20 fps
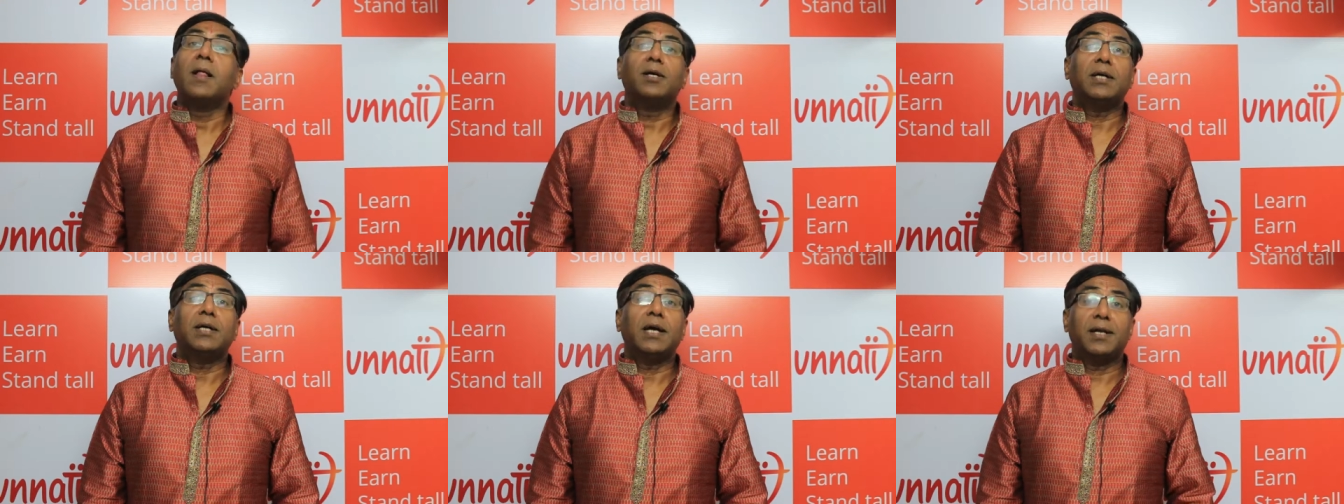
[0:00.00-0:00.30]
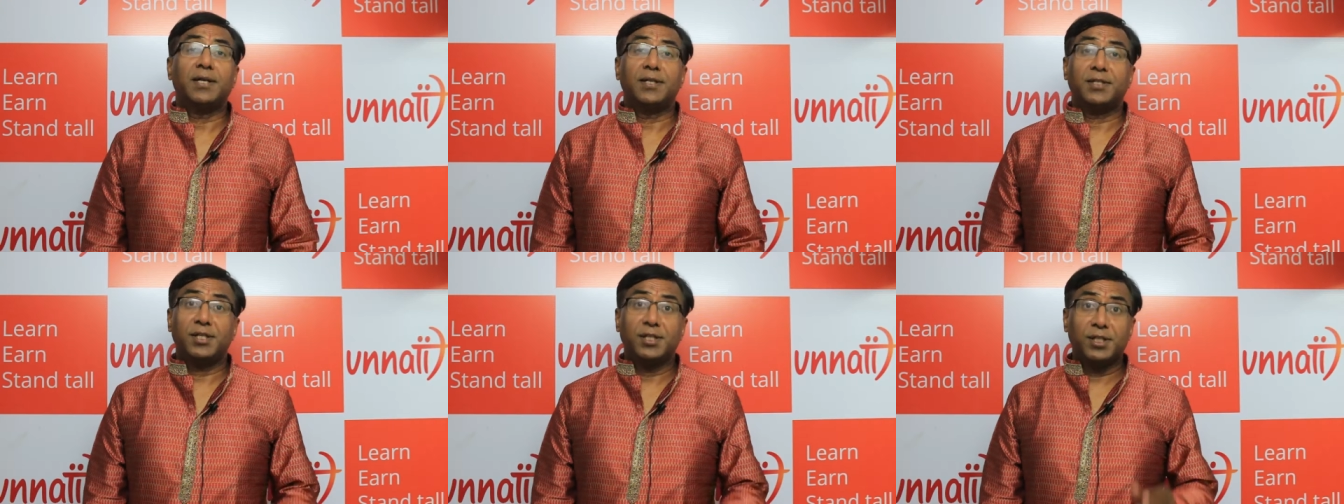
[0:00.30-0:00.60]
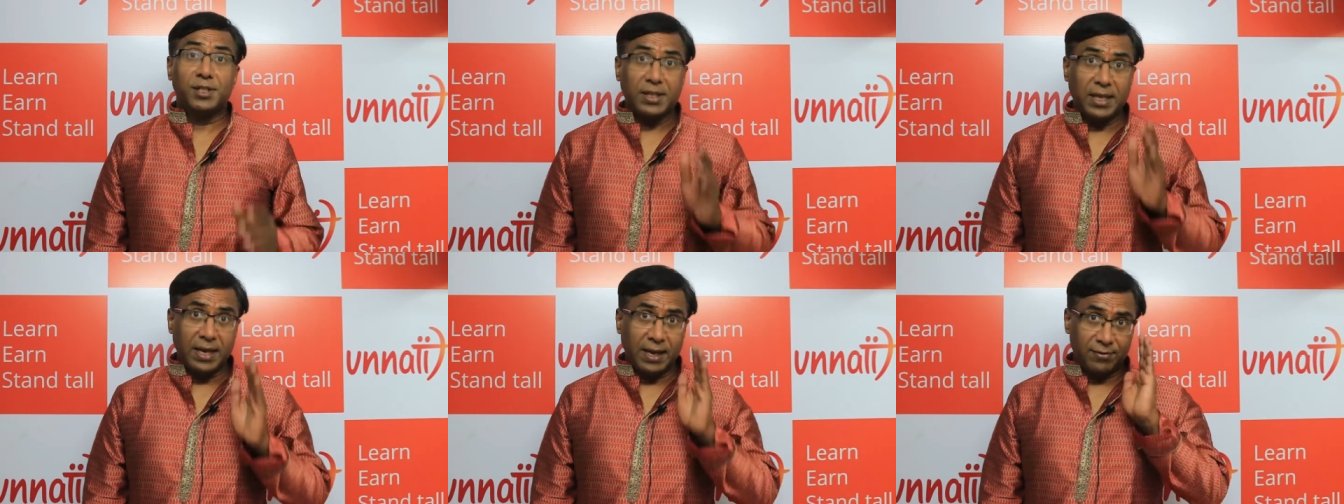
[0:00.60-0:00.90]
And
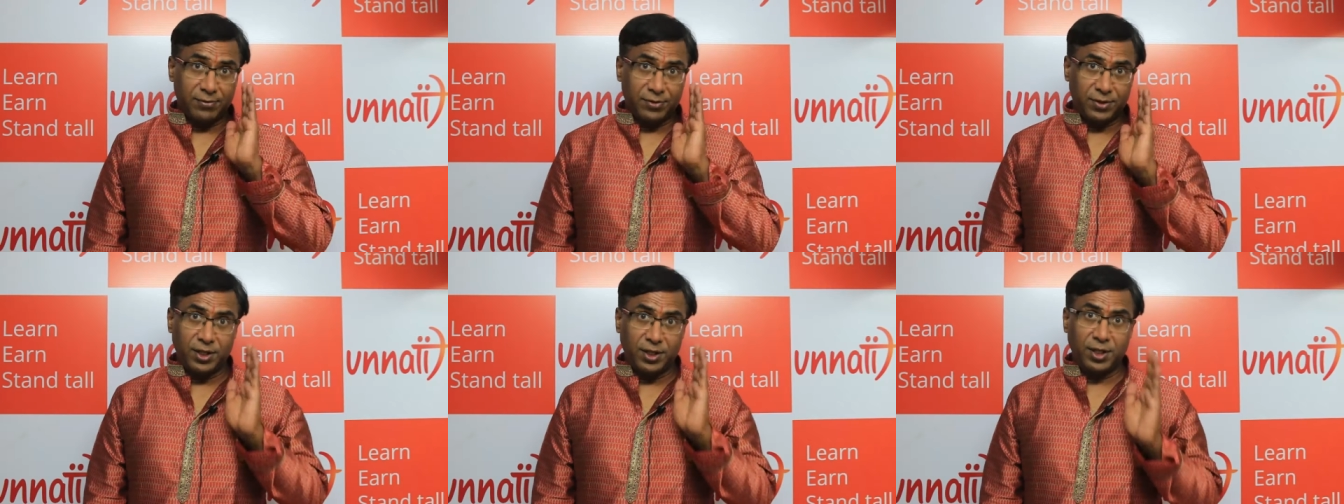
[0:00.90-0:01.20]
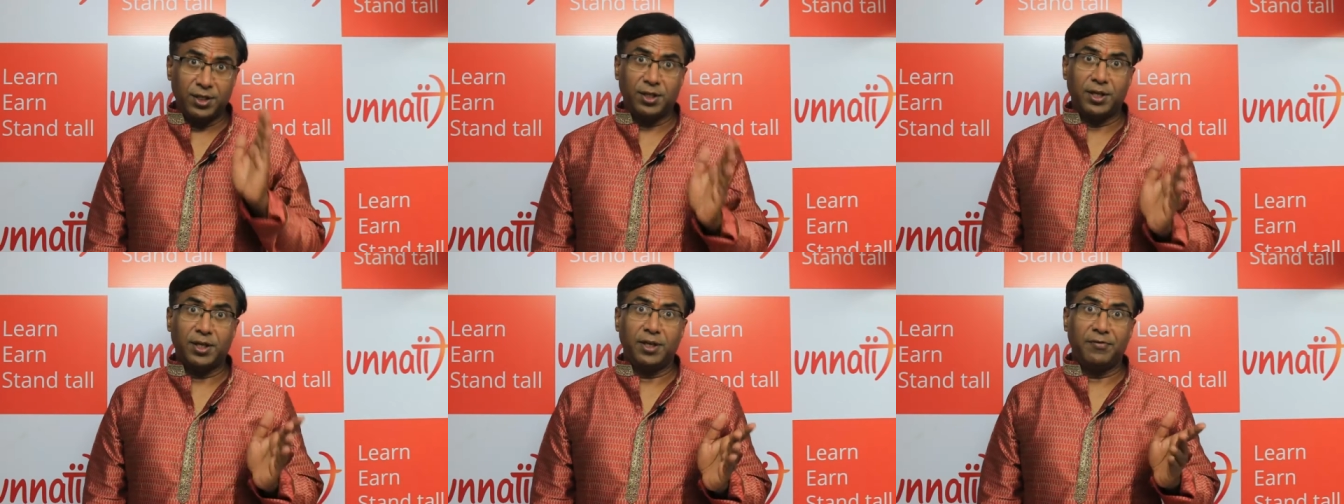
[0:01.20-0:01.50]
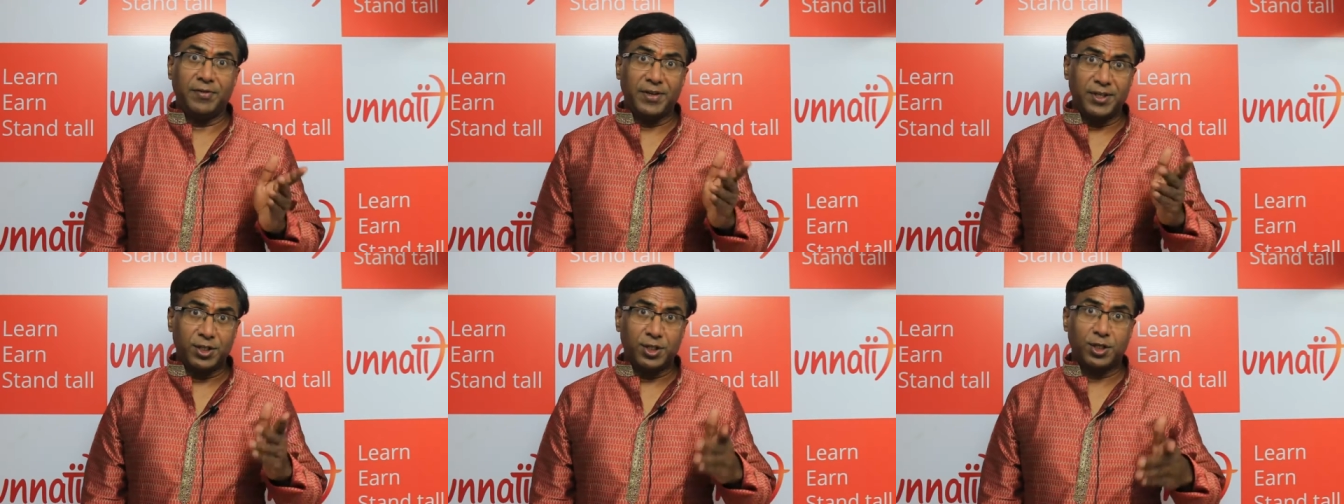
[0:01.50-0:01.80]
since then I've seen the
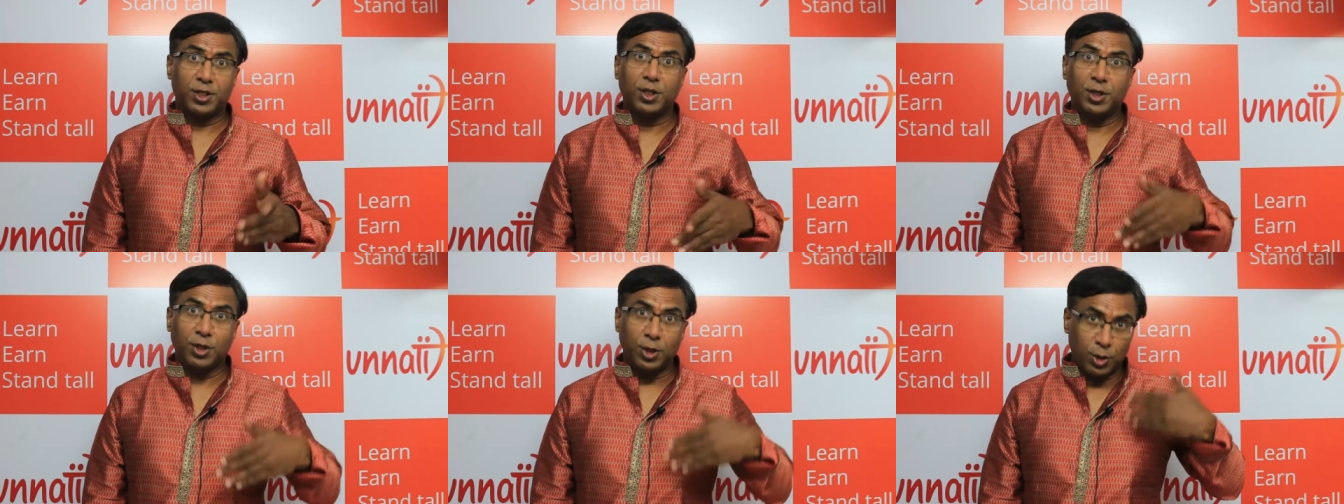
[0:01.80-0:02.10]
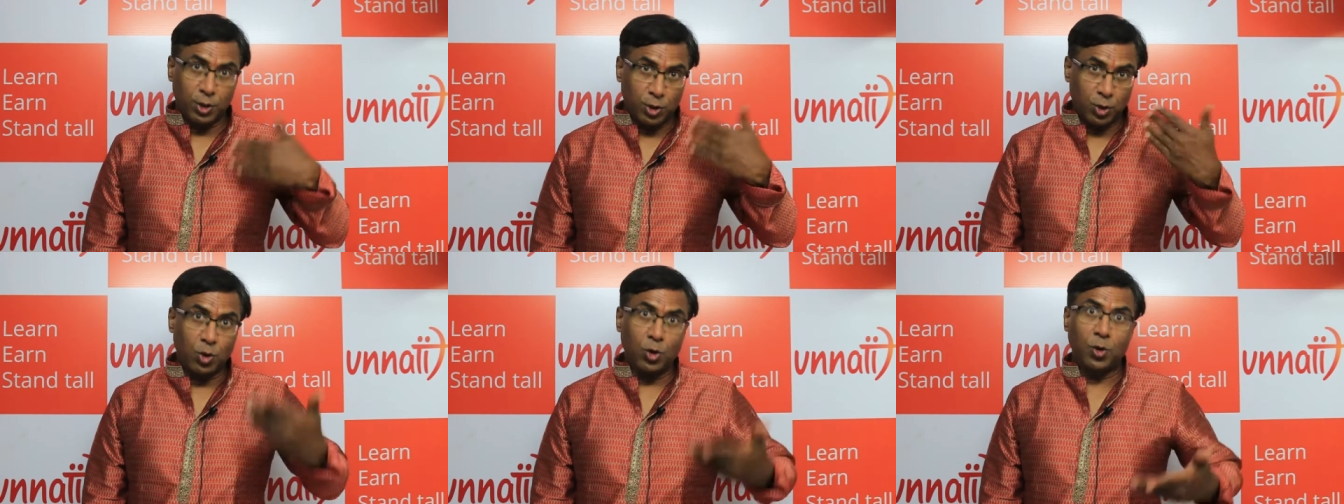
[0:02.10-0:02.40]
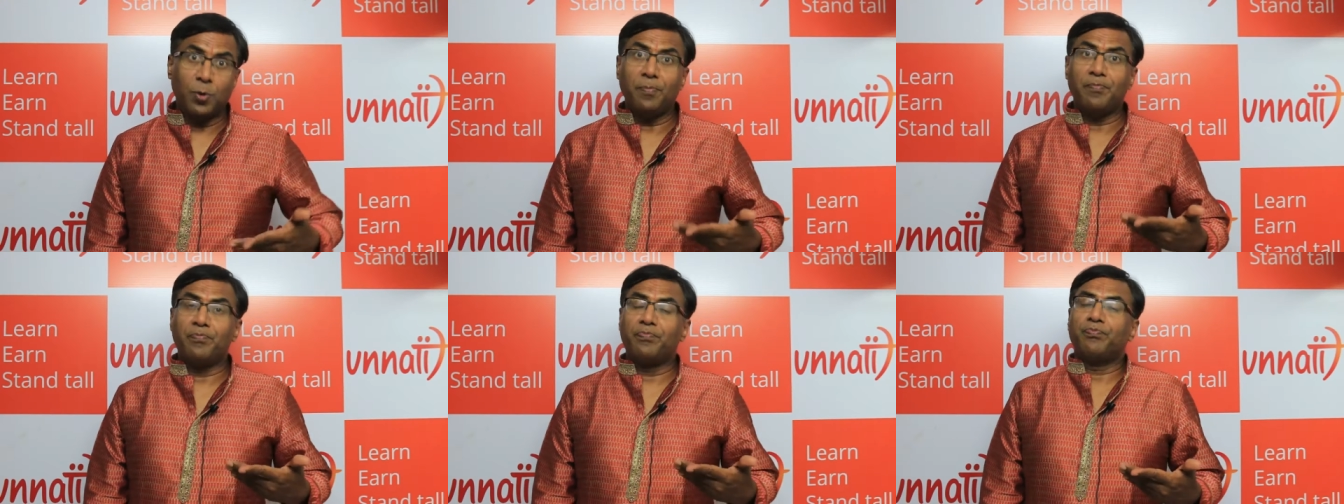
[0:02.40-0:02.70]
event
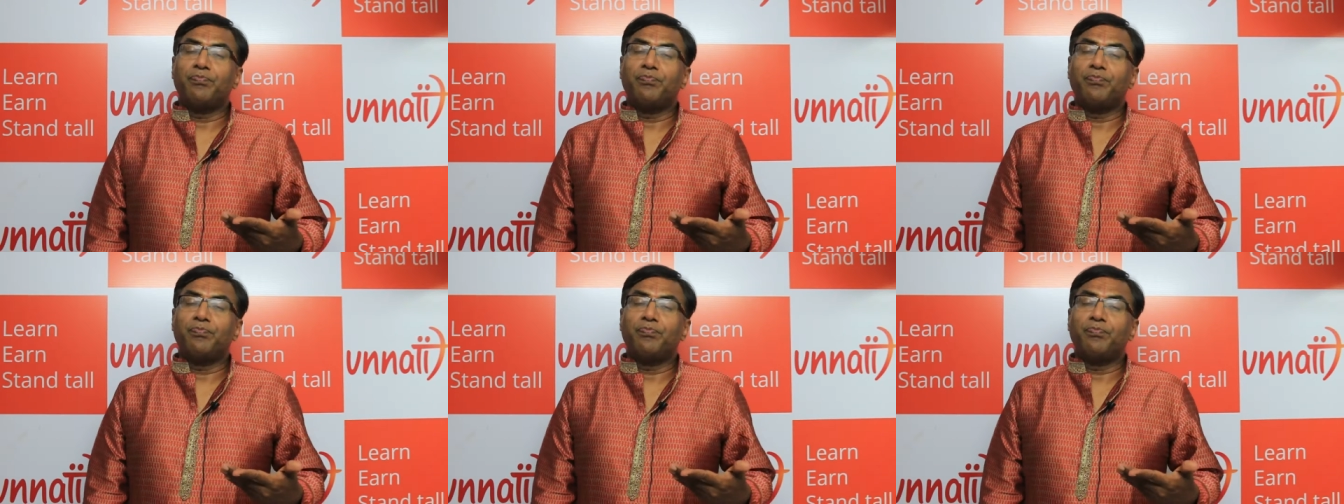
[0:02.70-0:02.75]
grow